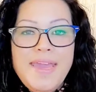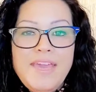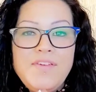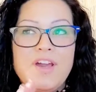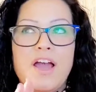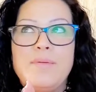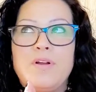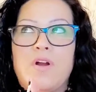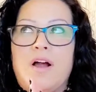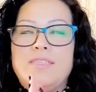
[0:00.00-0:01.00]
even come
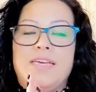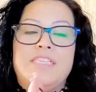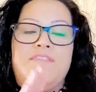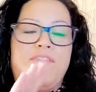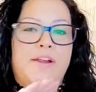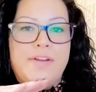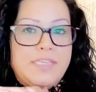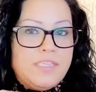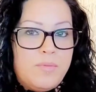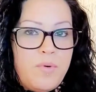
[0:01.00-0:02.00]
across as very
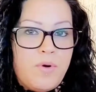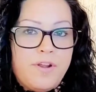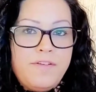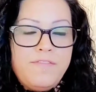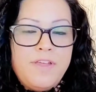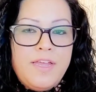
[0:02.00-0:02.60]
supportive